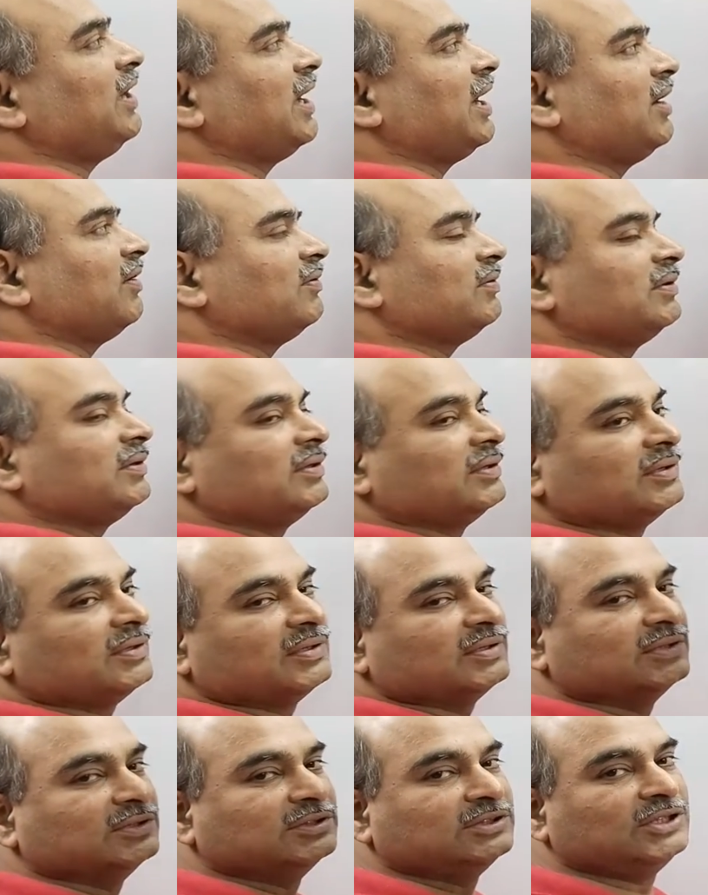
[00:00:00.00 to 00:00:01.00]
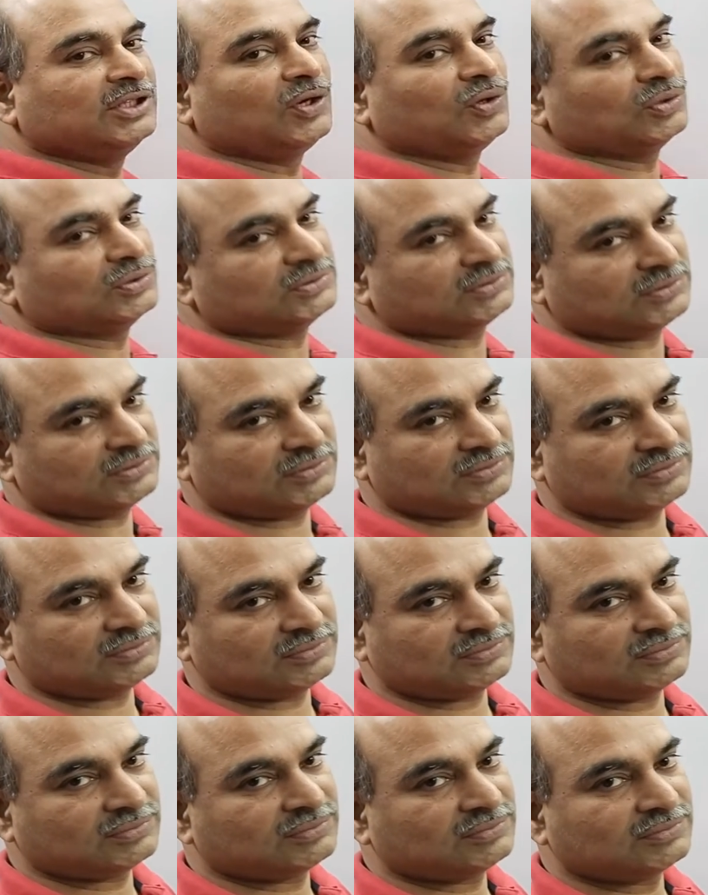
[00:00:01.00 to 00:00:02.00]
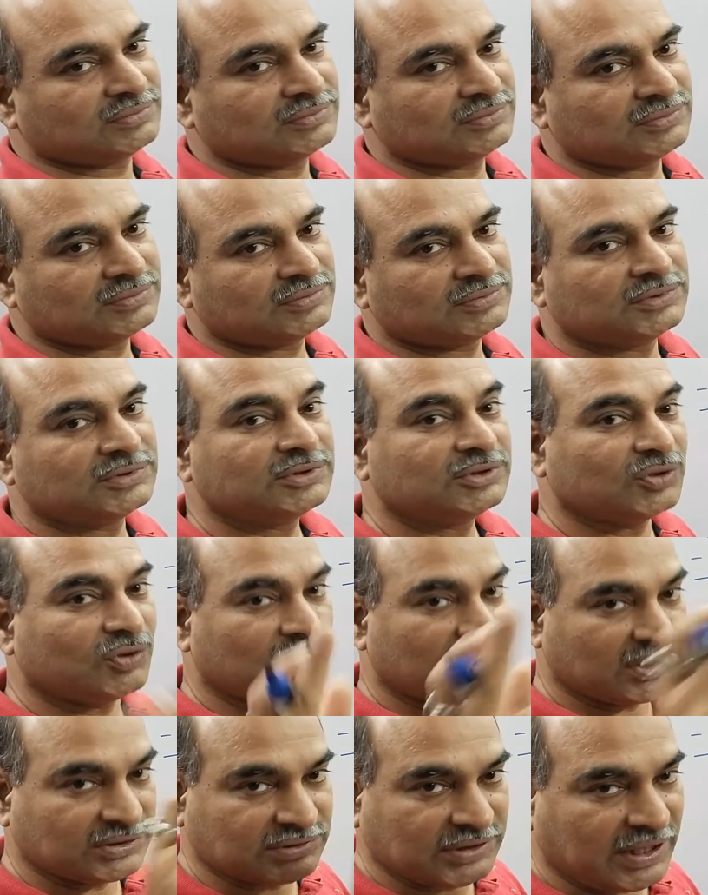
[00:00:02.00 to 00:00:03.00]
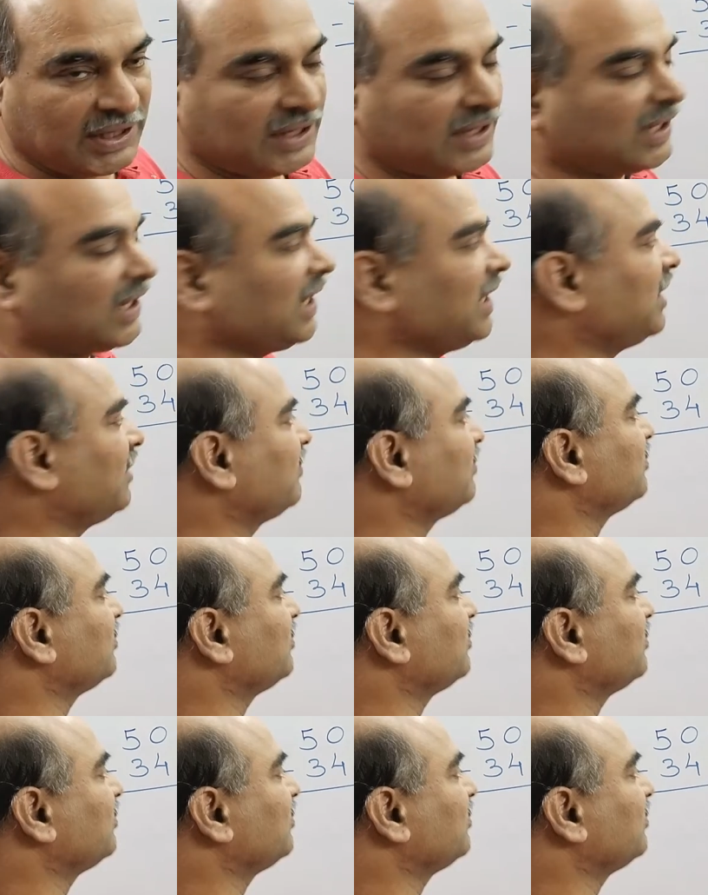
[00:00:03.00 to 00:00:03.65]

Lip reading: we have zeros. So what is the hint I